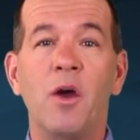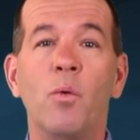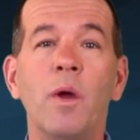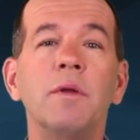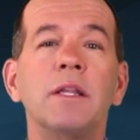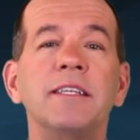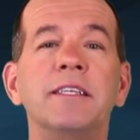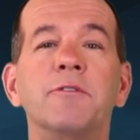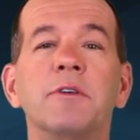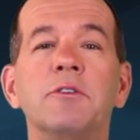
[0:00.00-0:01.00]
We would like to
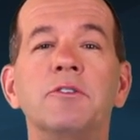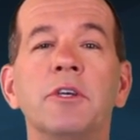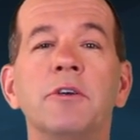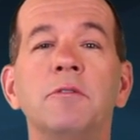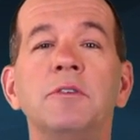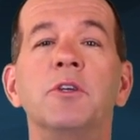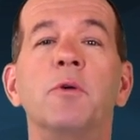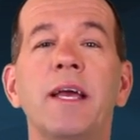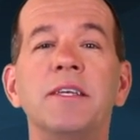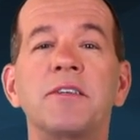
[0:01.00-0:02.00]
introduce you to
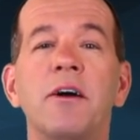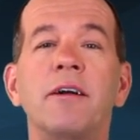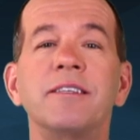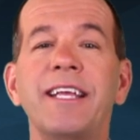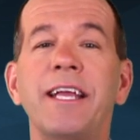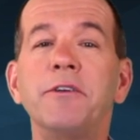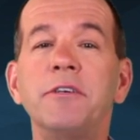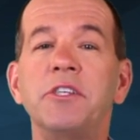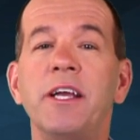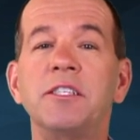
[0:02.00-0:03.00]
Iscar's
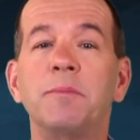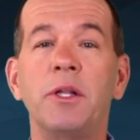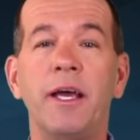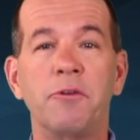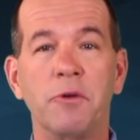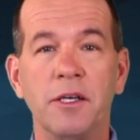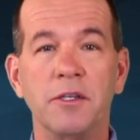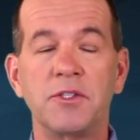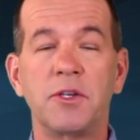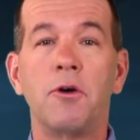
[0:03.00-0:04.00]
interchangeable head
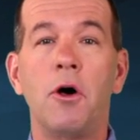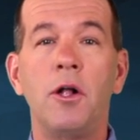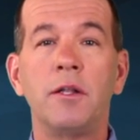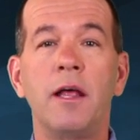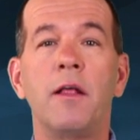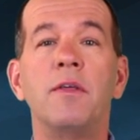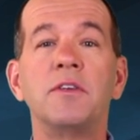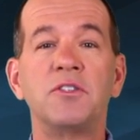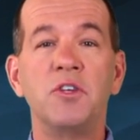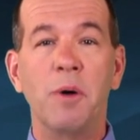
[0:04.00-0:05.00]
drills called the
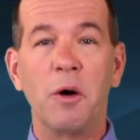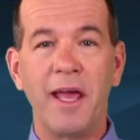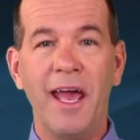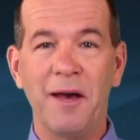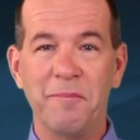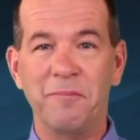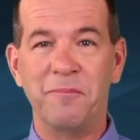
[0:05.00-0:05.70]
Sumocham.